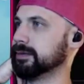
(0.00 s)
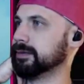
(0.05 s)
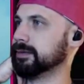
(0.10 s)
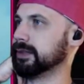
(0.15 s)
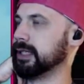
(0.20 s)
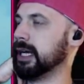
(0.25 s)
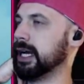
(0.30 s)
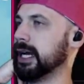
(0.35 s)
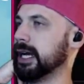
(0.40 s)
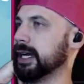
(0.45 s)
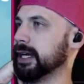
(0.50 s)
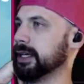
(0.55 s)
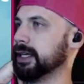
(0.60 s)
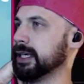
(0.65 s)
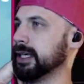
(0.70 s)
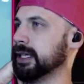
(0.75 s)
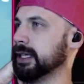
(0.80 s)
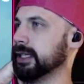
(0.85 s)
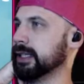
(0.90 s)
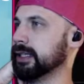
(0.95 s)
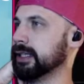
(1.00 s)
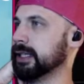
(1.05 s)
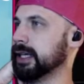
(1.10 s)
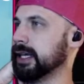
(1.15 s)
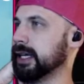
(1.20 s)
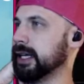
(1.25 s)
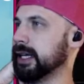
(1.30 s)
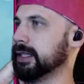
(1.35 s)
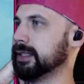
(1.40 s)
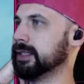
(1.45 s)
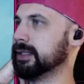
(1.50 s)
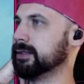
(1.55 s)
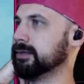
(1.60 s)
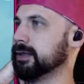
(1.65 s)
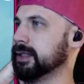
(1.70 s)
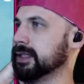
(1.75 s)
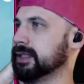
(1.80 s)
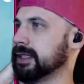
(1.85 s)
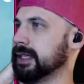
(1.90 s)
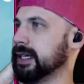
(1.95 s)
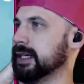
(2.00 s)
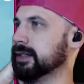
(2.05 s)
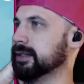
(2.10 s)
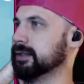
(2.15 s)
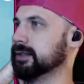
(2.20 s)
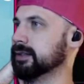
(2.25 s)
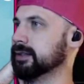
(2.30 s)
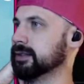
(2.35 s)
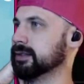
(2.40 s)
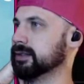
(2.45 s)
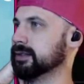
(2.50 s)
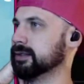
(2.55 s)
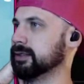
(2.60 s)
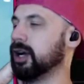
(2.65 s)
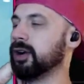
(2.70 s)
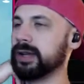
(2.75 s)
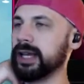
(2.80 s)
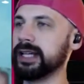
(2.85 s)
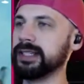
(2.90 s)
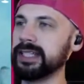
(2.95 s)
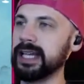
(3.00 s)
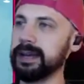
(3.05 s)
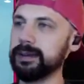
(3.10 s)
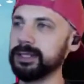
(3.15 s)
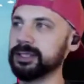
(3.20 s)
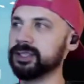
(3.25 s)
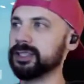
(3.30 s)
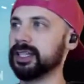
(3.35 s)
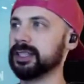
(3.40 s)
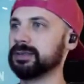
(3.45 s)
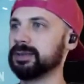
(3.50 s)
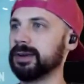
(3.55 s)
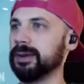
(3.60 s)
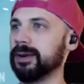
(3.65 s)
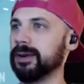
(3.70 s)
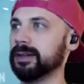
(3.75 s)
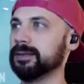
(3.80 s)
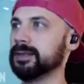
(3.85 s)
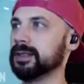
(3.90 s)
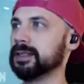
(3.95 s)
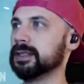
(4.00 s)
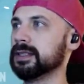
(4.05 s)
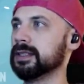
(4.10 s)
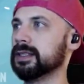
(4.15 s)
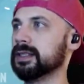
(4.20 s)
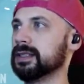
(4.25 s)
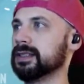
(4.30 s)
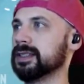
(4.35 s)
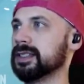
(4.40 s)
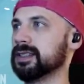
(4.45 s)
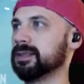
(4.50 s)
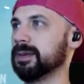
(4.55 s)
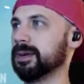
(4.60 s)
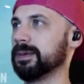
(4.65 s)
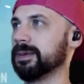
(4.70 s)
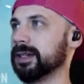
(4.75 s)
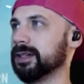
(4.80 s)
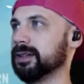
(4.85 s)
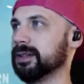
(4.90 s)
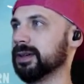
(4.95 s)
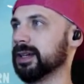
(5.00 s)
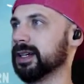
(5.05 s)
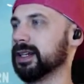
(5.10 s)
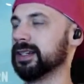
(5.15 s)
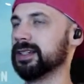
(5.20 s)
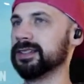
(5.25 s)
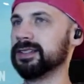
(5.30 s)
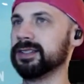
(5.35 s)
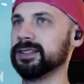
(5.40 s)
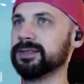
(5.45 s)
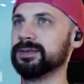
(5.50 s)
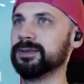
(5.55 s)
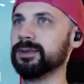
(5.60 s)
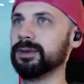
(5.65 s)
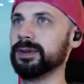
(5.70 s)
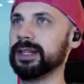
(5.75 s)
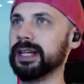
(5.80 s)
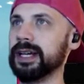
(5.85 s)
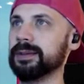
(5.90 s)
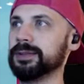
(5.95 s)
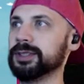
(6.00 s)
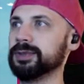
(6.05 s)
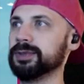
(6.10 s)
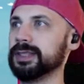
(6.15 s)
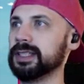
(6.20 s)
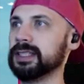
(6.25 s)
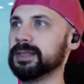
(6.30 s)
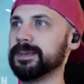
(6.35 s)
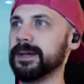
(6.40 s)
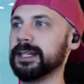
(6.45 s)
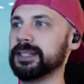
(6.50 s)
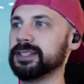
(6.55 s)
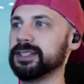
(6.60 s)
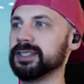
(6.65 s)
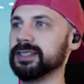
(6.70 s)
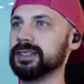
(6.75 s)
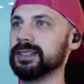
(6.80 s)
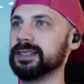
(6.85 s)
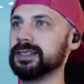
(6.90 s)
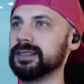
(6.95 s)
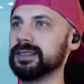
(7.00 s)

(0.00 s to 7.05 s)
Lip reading: I can get, what is that? Okay, damage. That's what I want. So this is what we're gonna do. We're gonna do 4 damage with the spike shield.